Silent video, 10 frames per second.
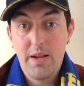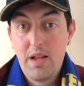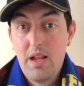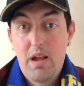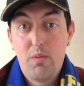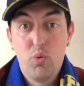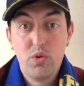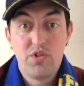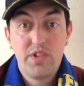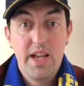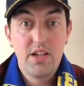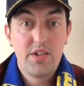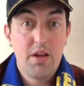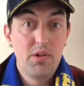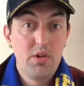at one stage
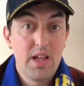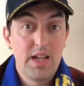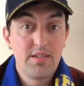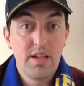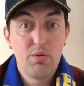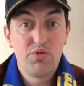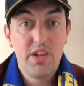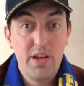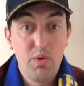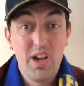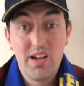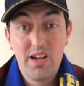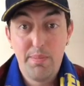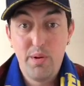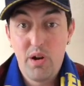there it looked like South Sydney were going to
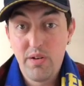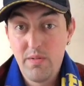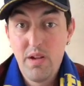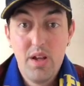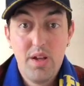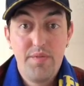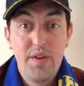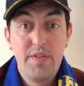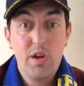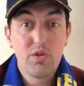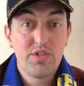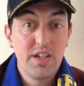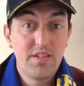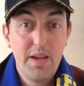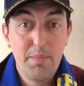put on 50 or
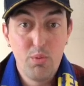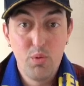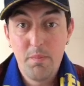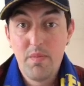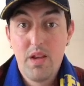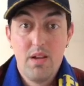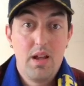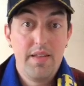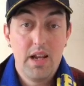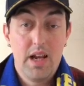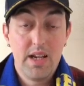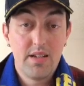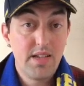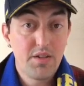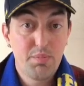60, but I guess
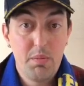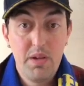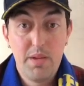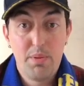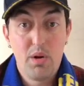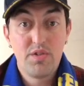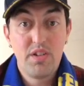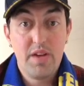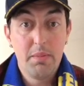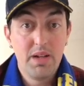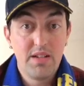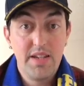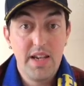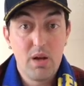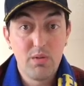that's probably the positive I'm going to
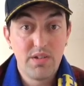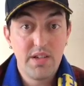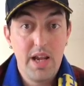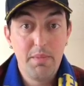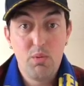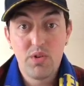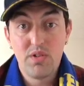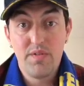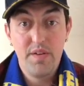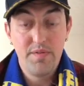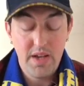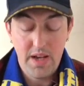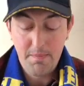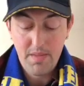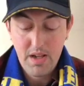take out of this game. It wasn't 50,
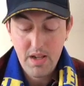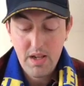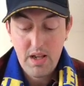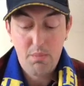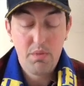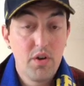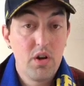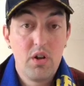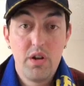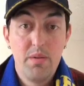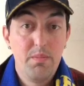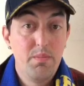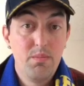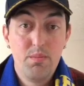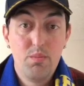and we've lot of
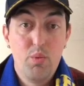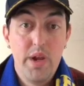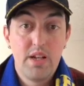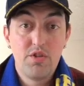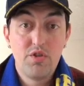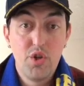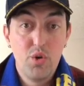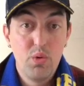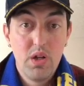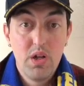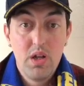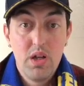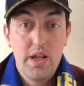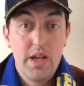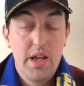work to do
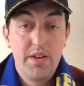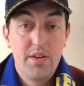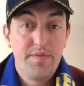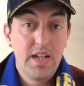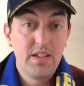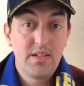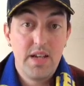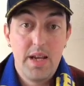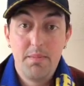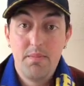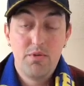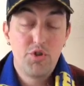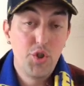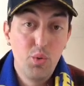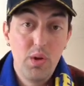in defence.
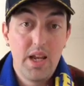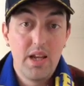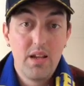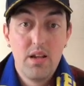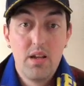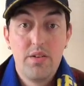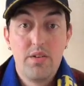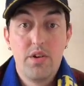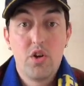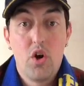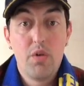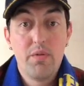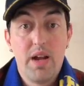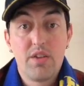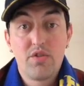Surely
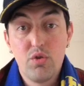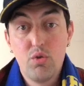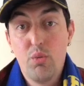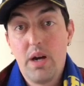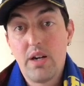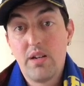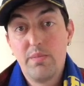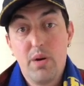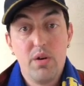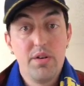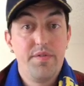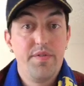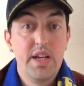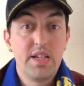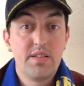Nakora has to go back and partner
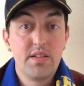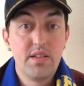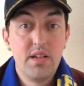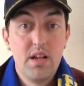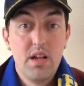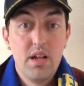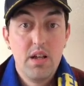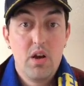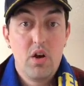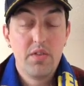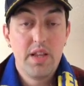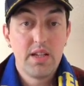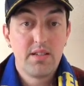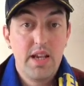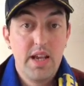Ferguson on that
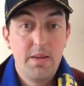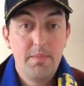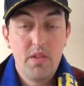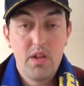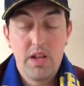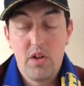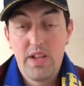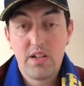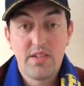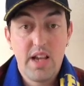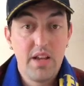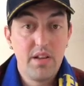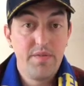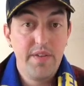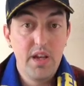side of the
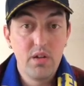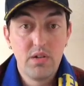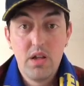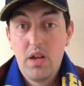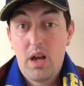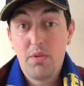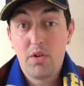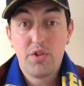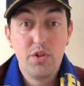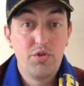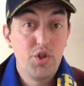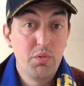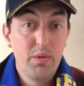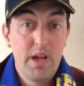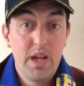field. I'm not too
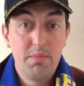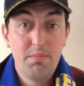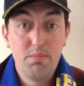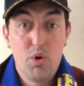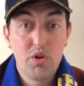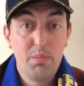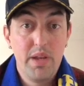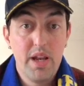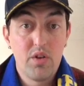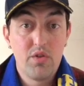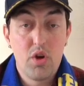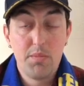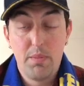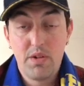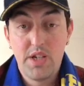sure where Wong Oblique and Tom
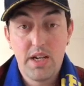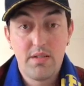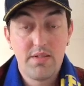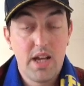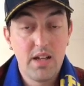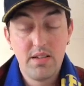Opacek stand.